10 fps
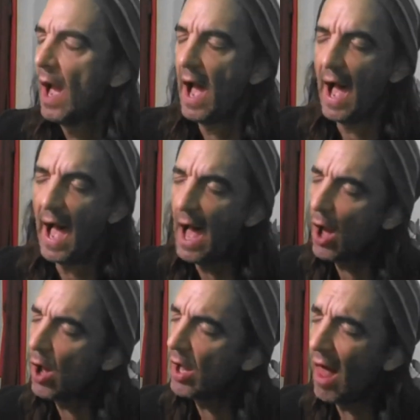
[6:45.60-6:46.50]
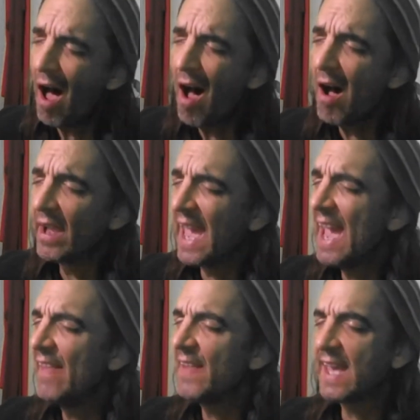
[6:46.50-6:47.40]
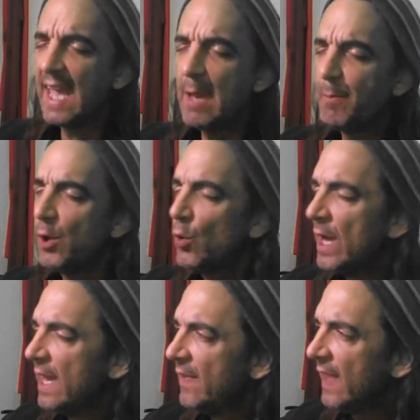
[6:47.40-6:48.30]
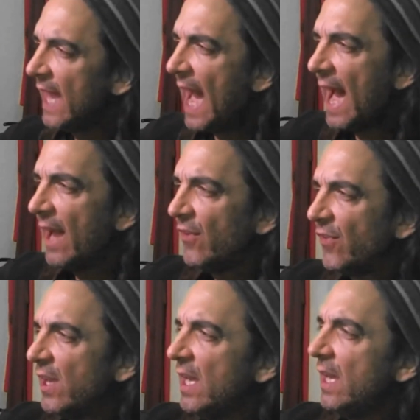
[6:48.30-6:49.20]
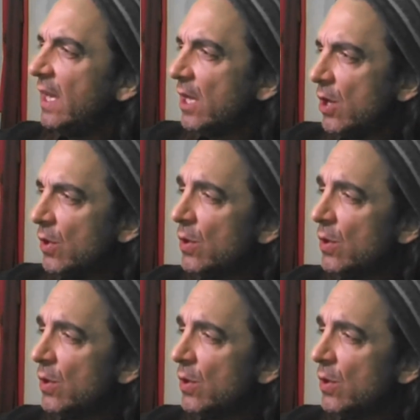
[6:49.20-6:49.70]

How long can they keep you in the ICU?